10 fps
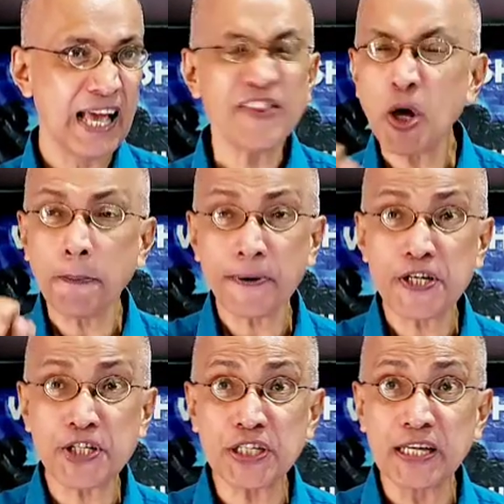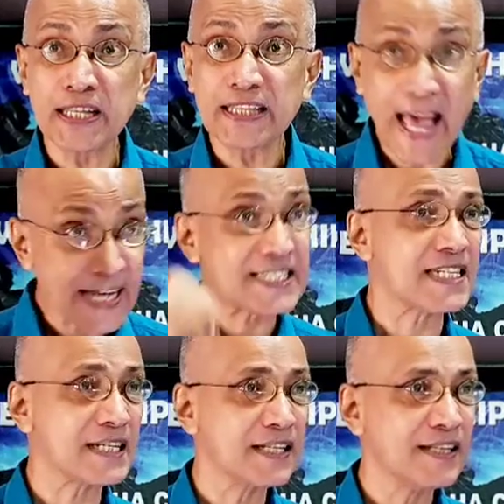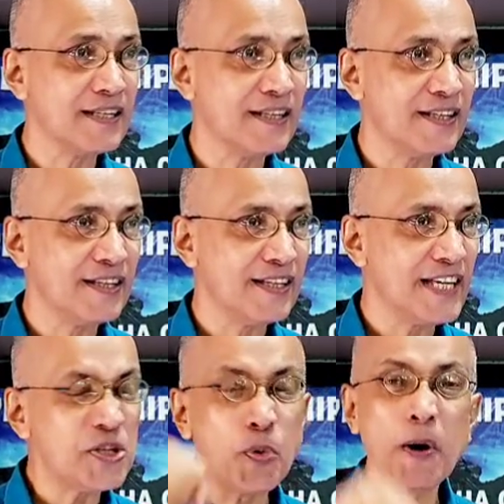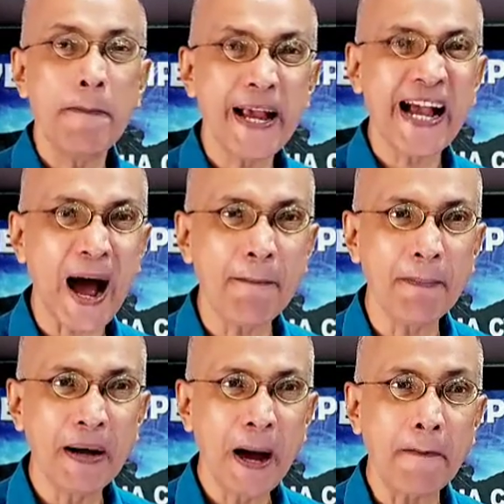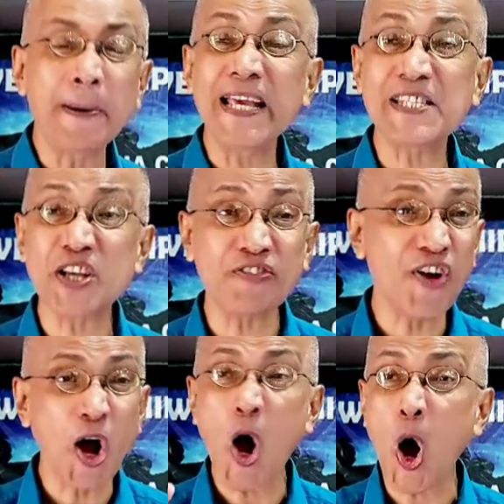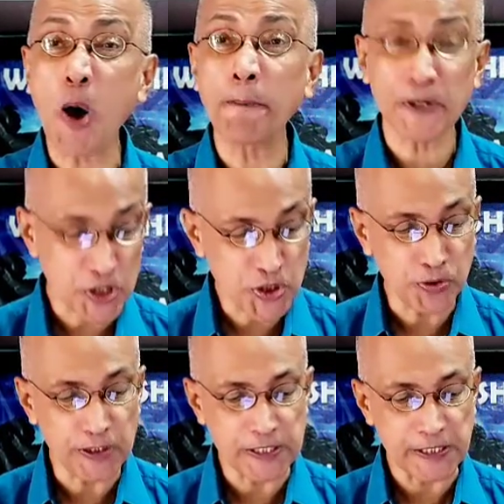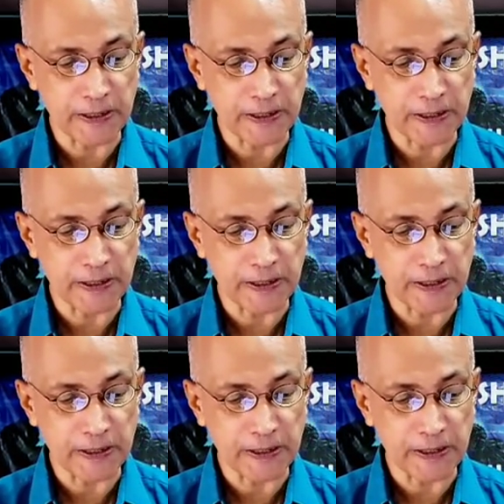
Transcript: and the oppression, that it will become a place of opportunity.